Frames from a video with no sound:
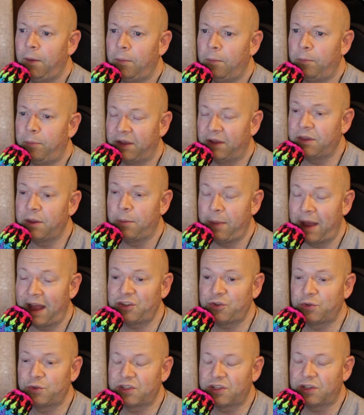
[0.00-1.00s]
But the
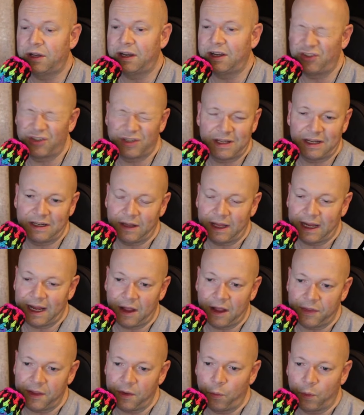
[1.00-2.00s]
match was good. I just didn't like
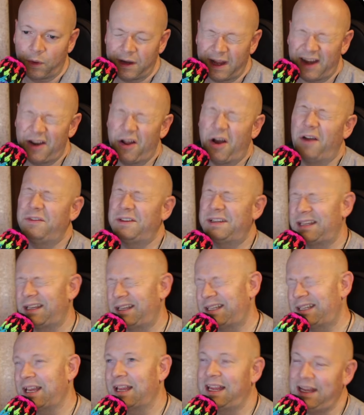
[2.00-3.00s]
how they won. And obviously,
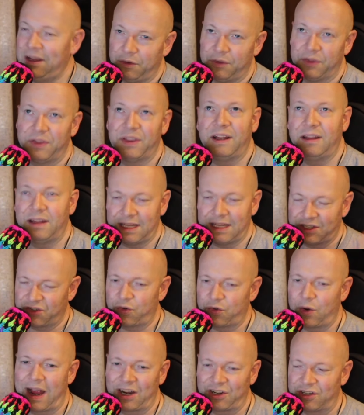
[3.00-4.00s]
it's a heel thing, the
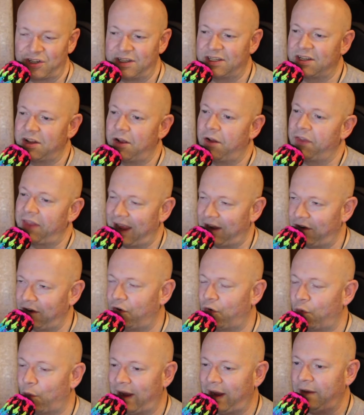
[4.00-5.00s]
distractions and all that.
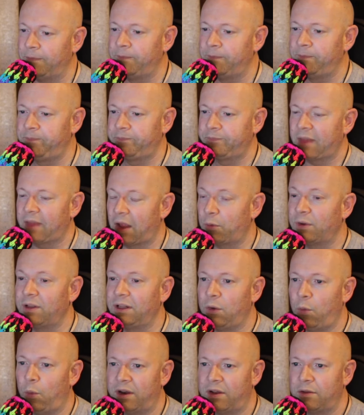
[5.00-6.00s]
Great. I
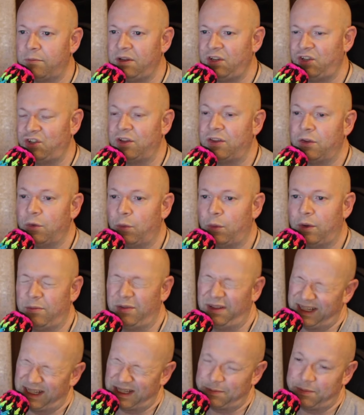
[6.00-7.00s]
really wanted Mishin to win,
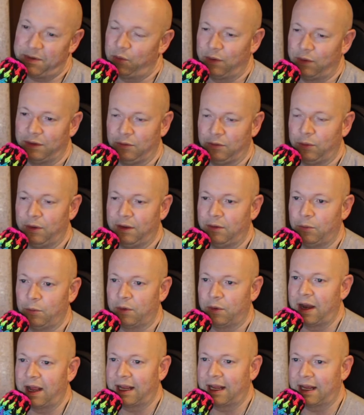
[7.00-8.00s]
but let's be real.
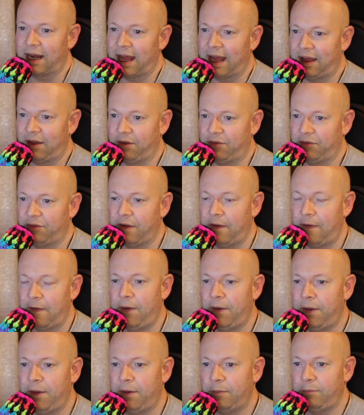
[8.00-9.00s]
We're not going to have
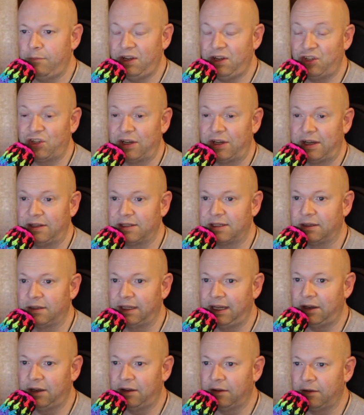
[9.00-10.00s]
Mishin and
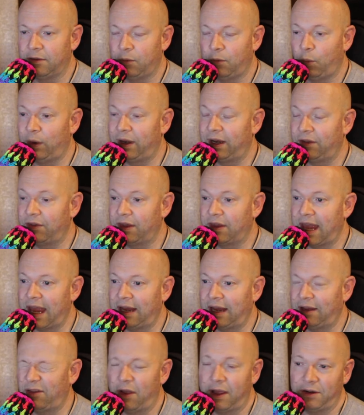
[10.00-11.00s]
Zelina winning the
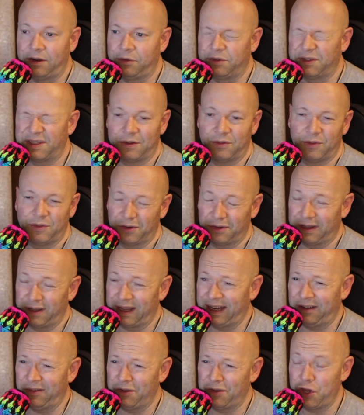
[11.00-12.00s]
tag titles. They're
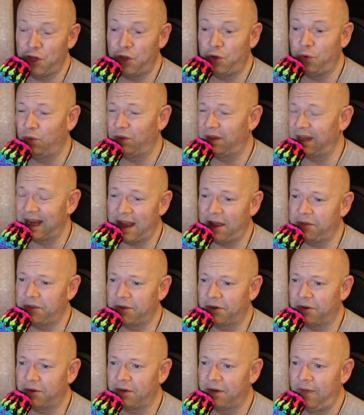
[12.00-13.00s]
like new
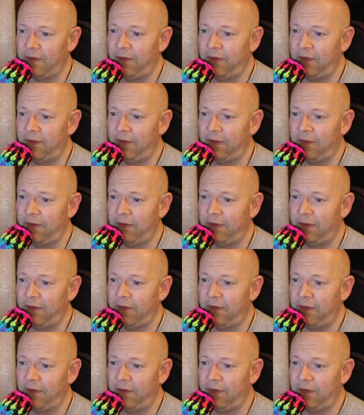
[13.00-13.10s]
together.